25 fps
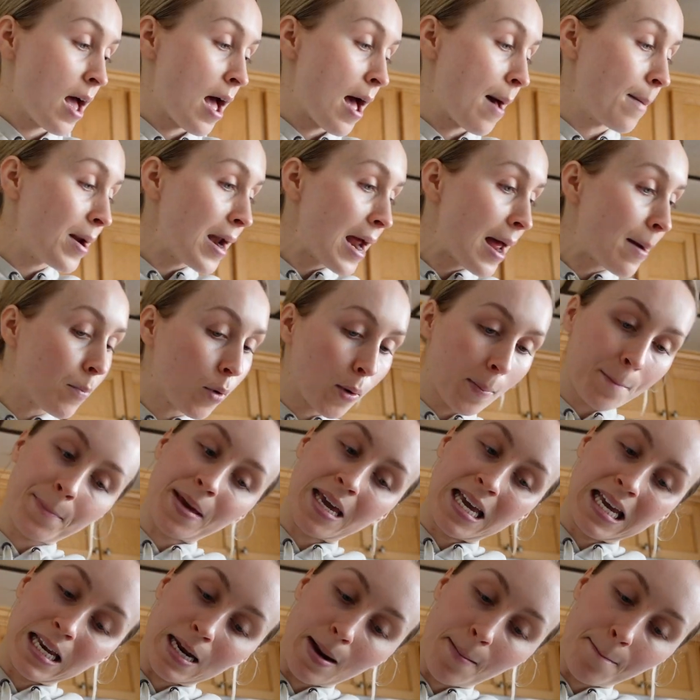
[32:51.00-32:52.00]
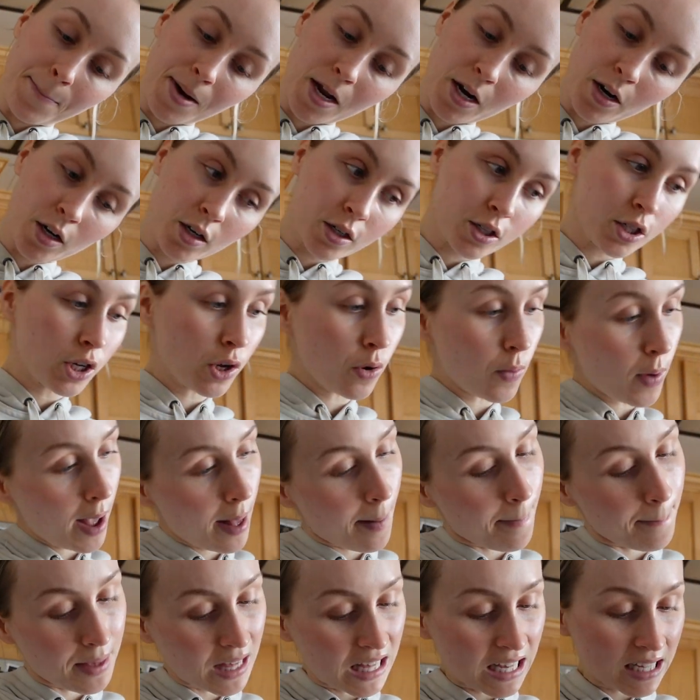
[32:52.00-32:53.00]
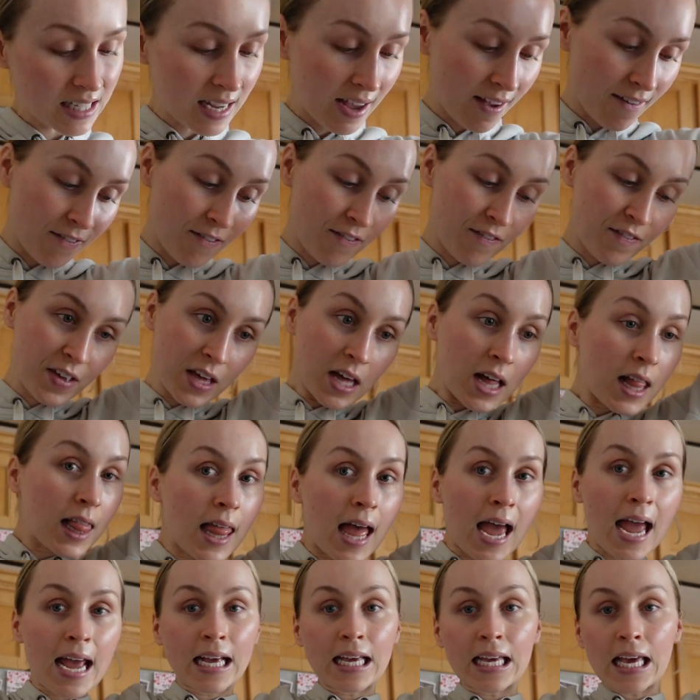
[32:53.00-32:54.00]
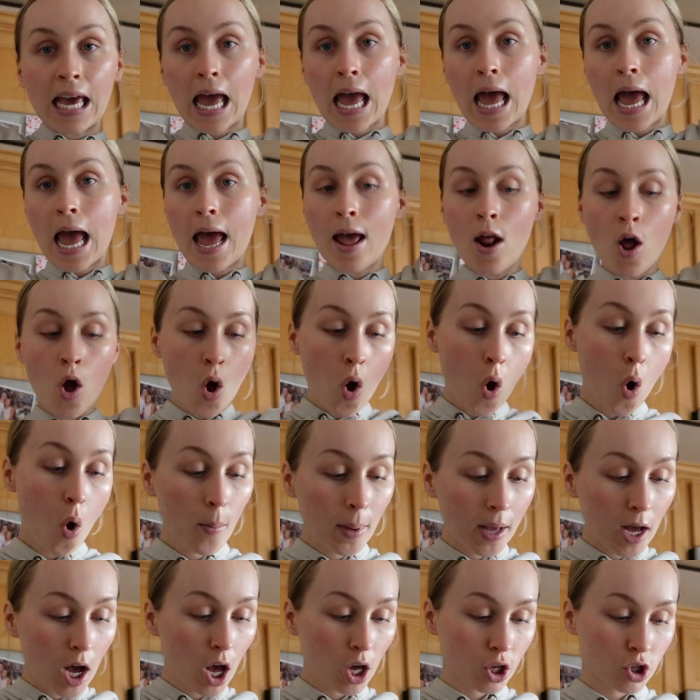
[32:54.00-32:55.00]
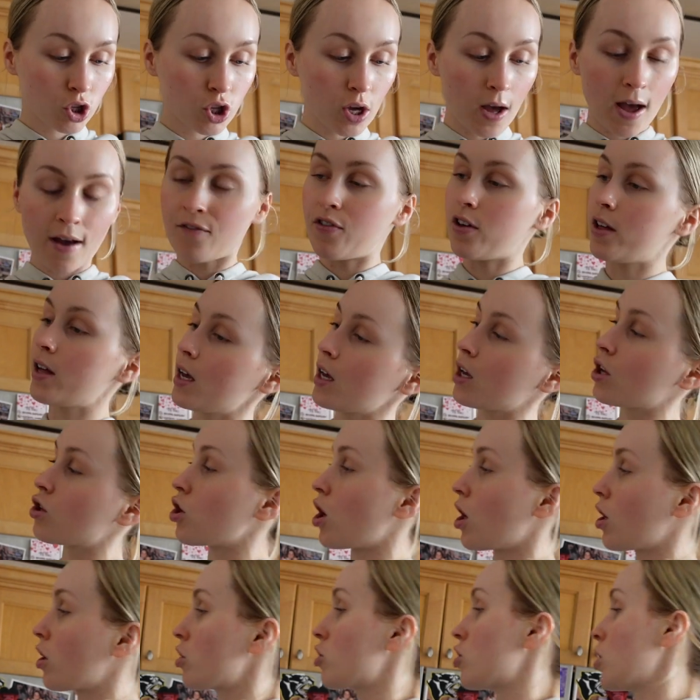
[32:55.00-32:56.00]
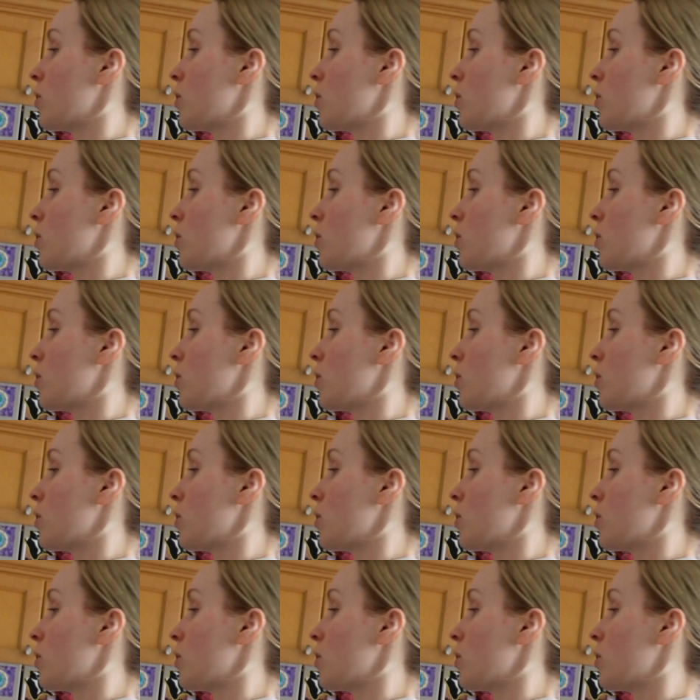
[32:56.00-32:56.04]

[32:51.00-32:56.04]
I'm gonna add more peanut butter to it because I feel like it. Oh my gosh, I feel like chocolate